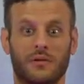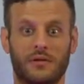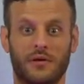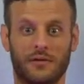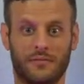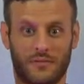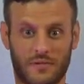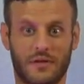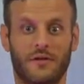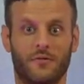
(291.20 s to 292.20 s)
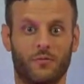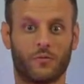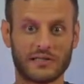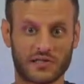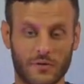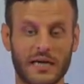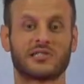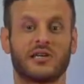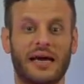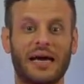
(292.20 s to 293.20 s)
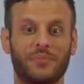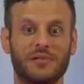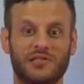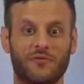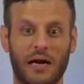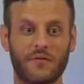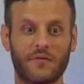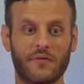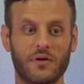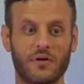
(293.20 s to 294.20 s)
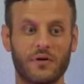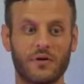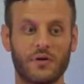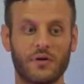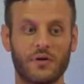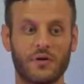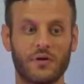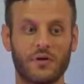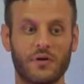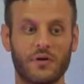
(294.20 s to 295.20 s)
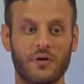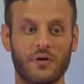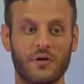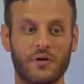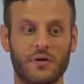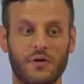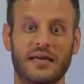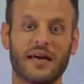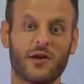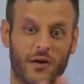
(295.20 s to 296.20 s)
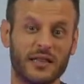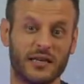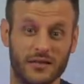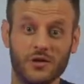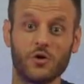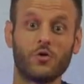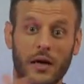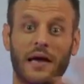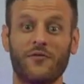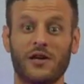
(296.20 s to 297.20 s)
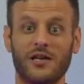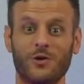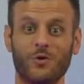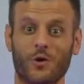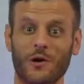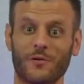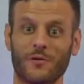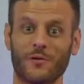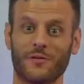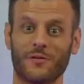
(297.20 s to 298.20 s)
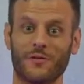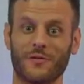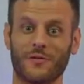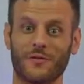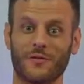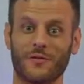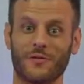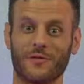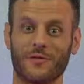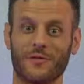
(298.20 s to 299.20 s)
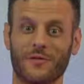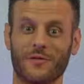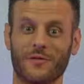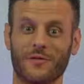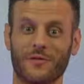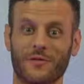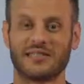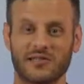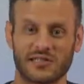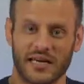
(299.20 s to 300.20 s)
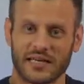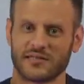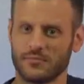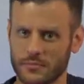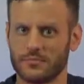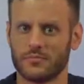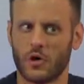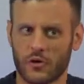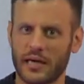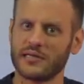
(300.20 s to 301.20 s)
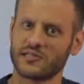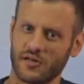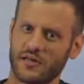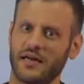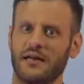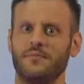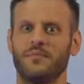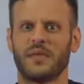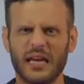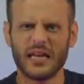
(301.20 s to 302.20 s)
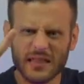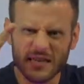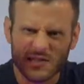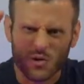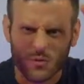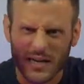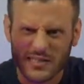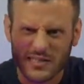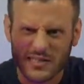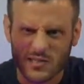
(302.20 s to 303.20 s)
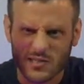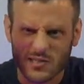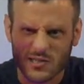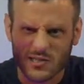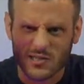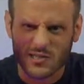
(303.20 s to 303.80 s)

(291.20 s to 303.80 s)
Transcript: the resurrection happens for everybody, and we are all together in the new heaven and new earth. But there's the key, is they're saying, okay, so then in this resurrection that